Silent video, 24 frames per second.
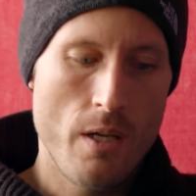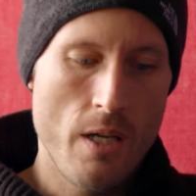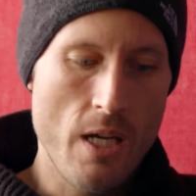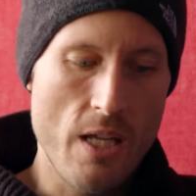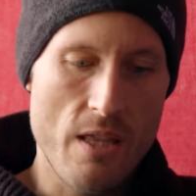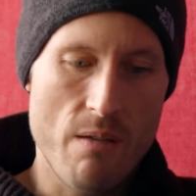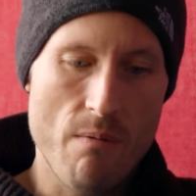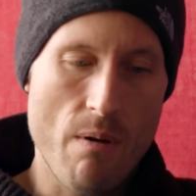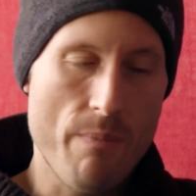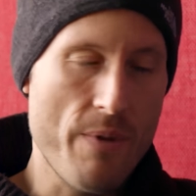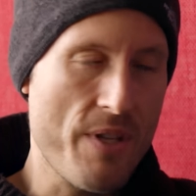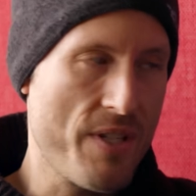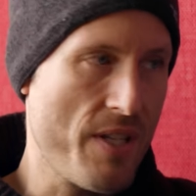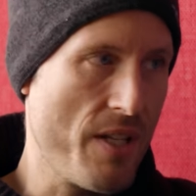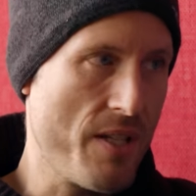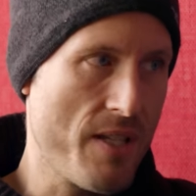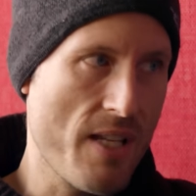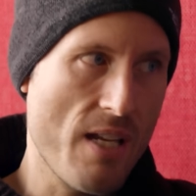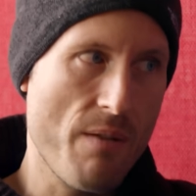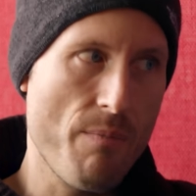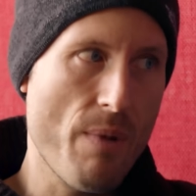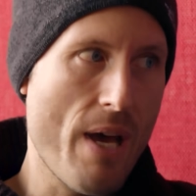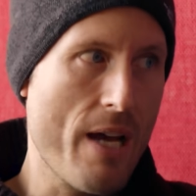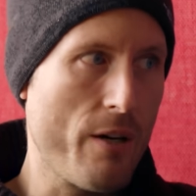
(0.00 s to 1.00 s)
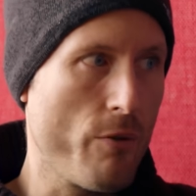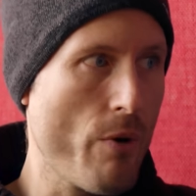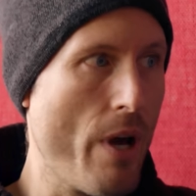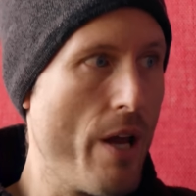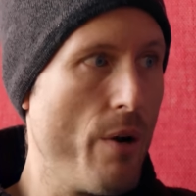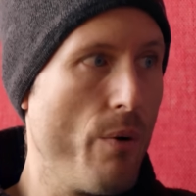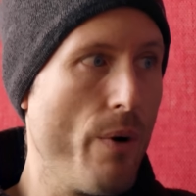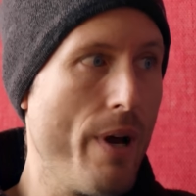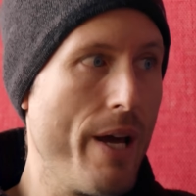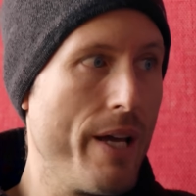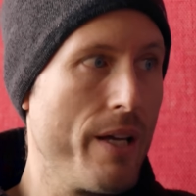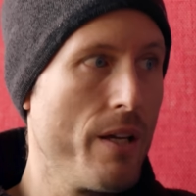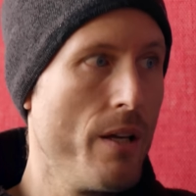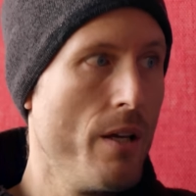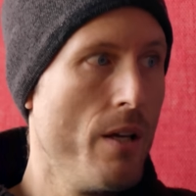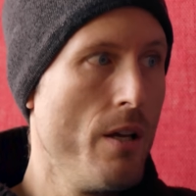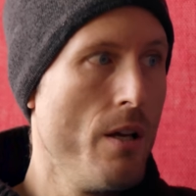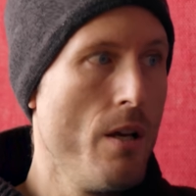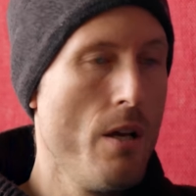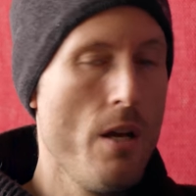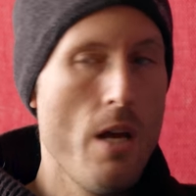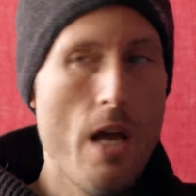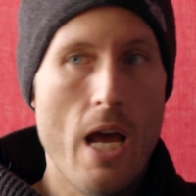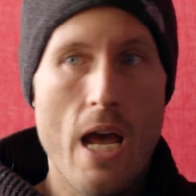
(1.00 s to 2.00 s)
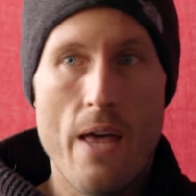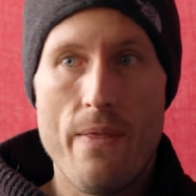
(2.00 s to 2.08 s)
Hit them up. They said, send it back right away. Okay.